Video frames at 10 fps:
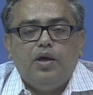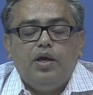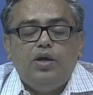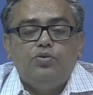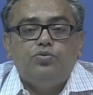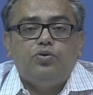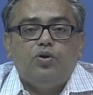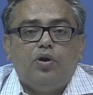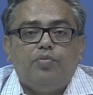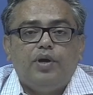You should
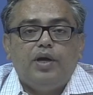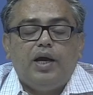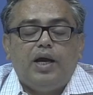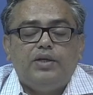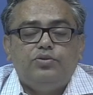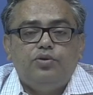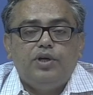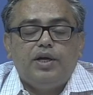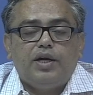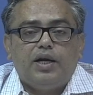not be
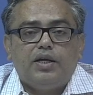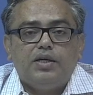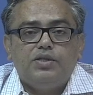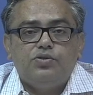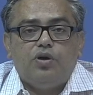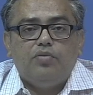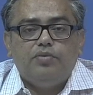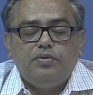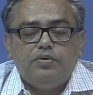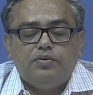adjudicated
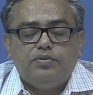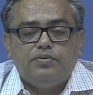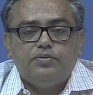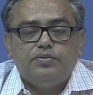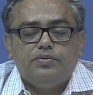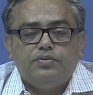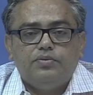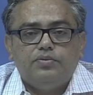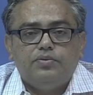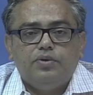insolvent.
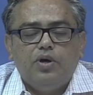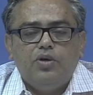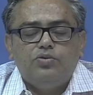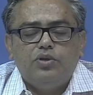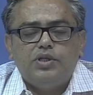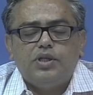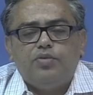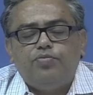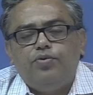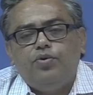So, these are the
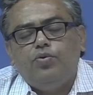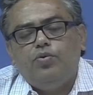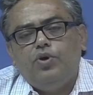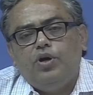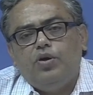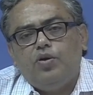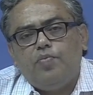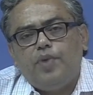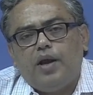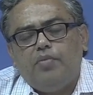few
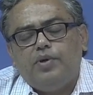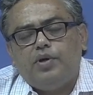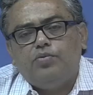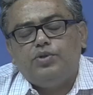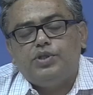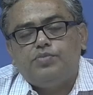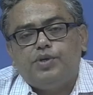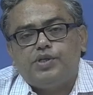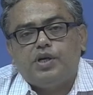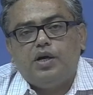parameter which is
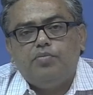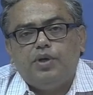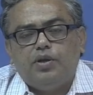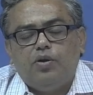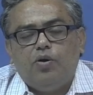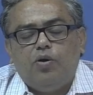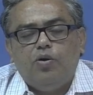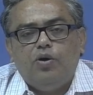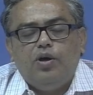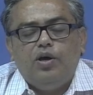prescribed by the law
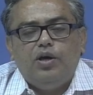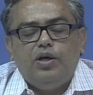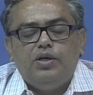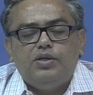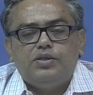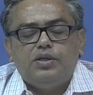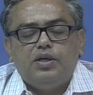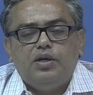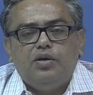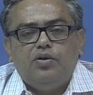is
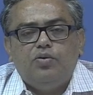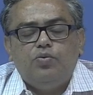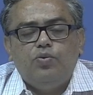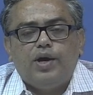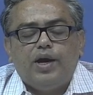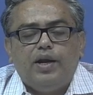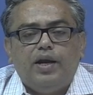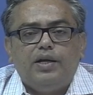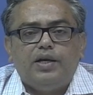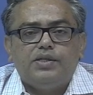who can
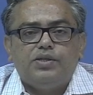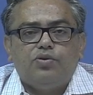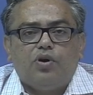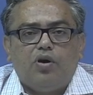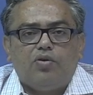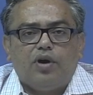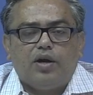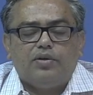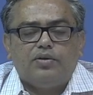enter into contract.